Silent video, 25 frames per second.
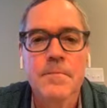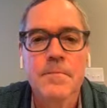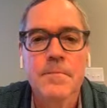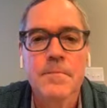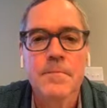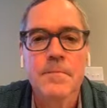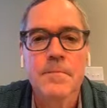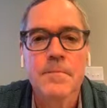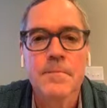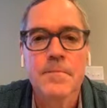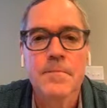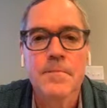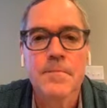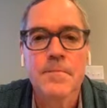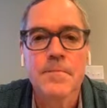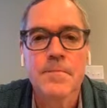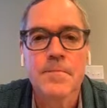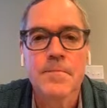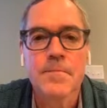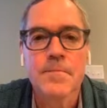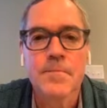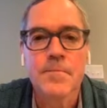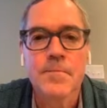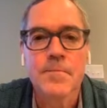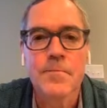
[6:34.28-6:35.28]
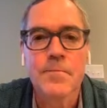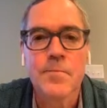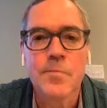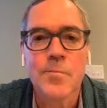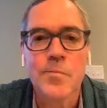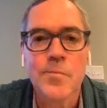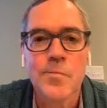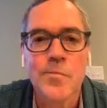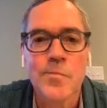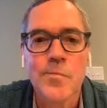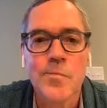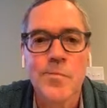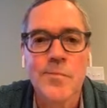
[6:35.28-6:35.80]

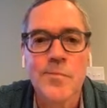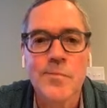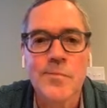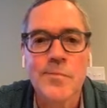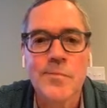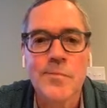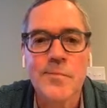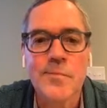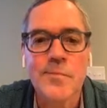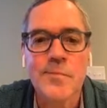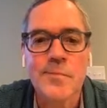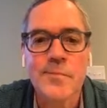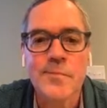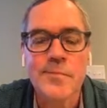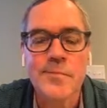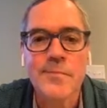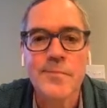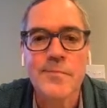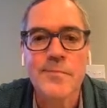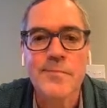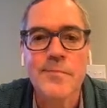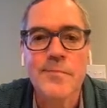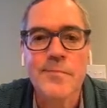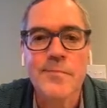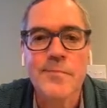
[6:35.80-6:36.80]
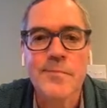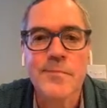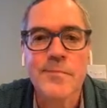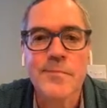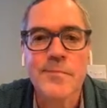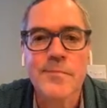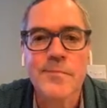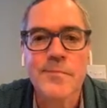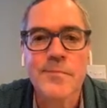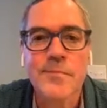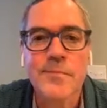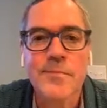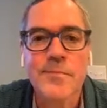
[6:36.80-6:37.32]

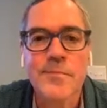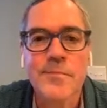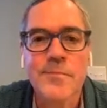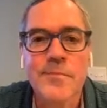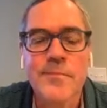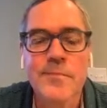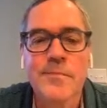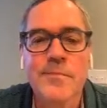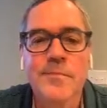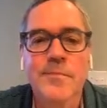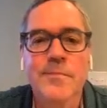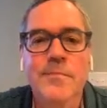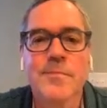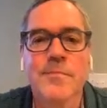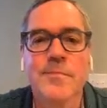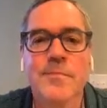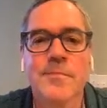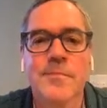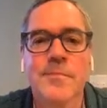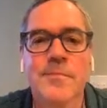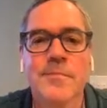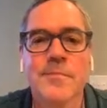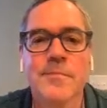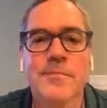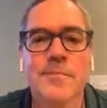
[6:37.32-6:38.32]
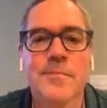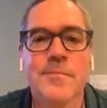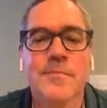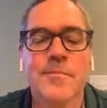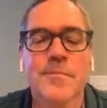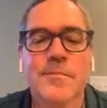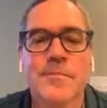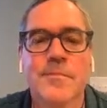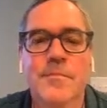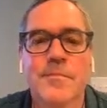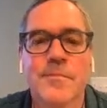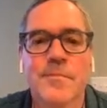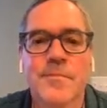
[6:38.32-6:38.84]

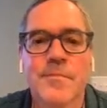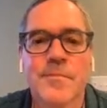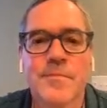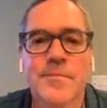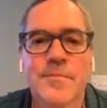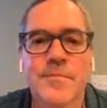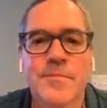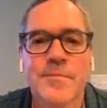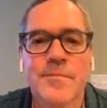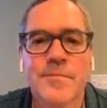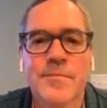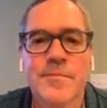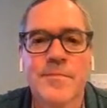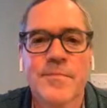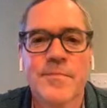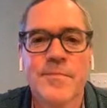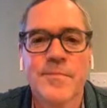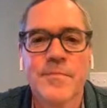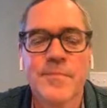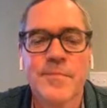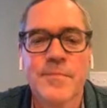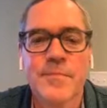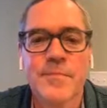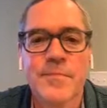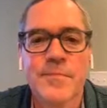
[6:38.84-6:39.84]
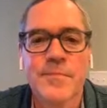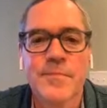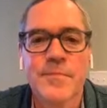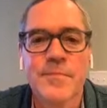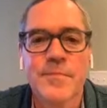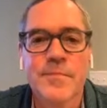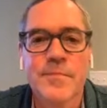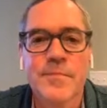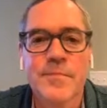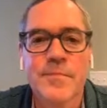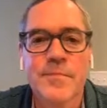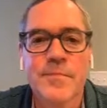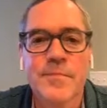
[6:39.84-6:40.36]

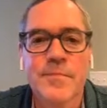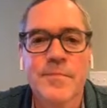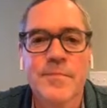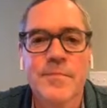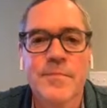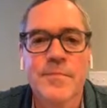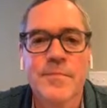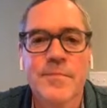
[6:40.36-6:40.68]
This person isn't speaking.